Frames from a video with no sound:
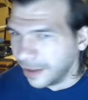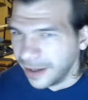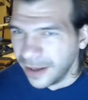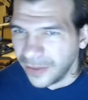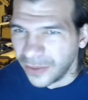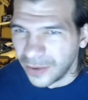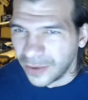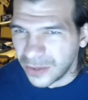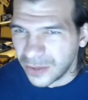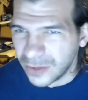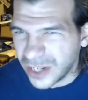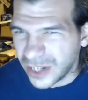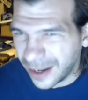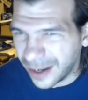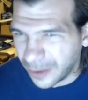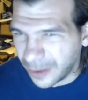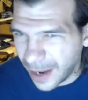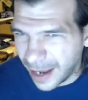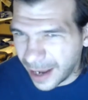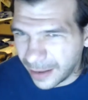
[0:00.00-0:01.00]
There's none
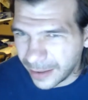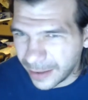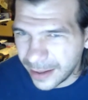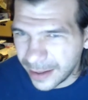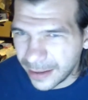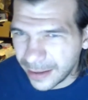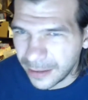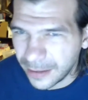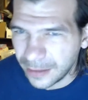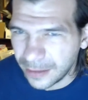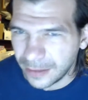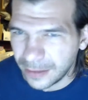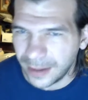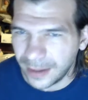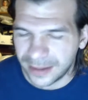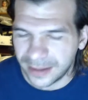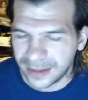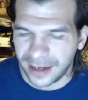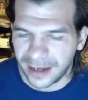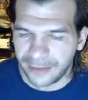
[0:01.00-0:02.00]
around here
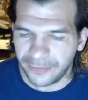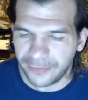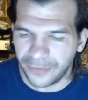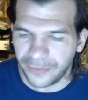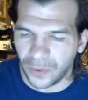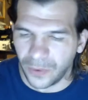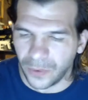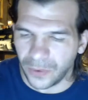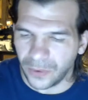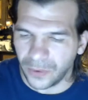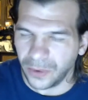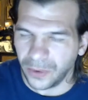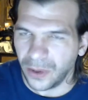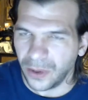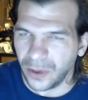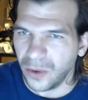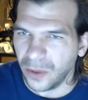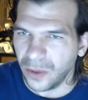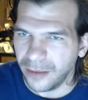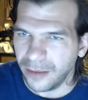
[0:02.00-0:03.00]
except for
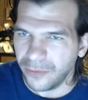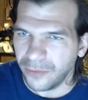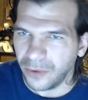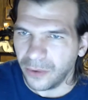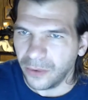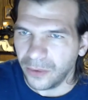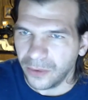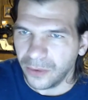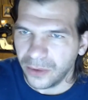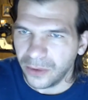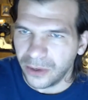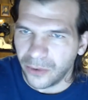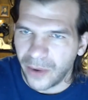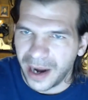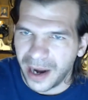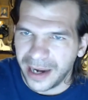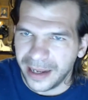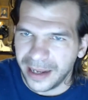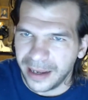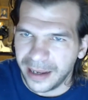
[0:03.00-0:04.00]
low-level
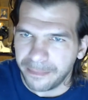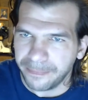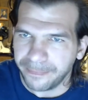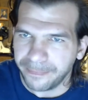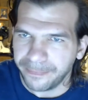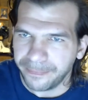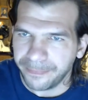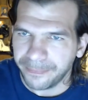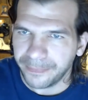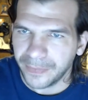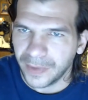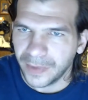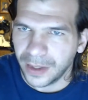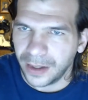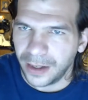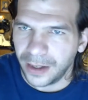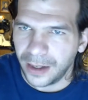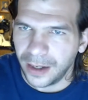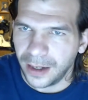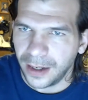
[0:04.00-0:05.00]
uranium
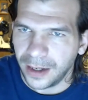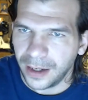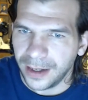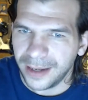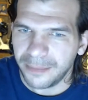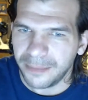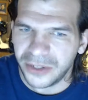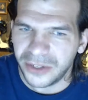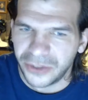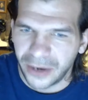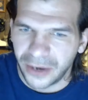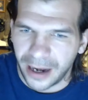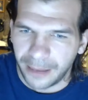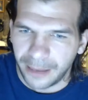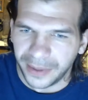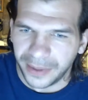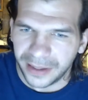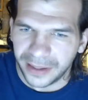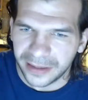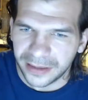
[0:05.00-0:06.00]
in
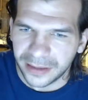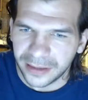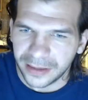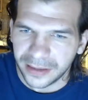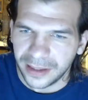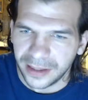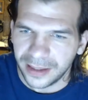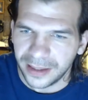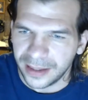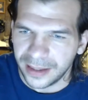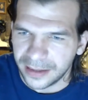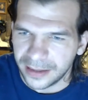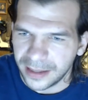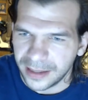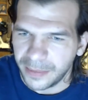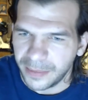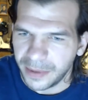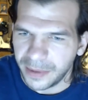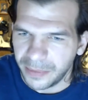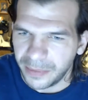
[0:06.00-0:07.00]
Metropolis, and then
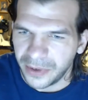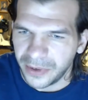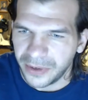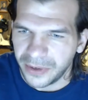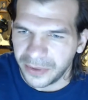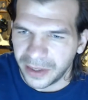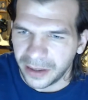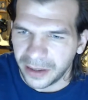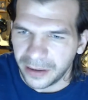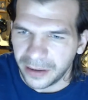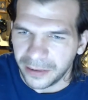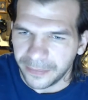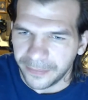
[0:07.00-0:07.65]
some in Paducah.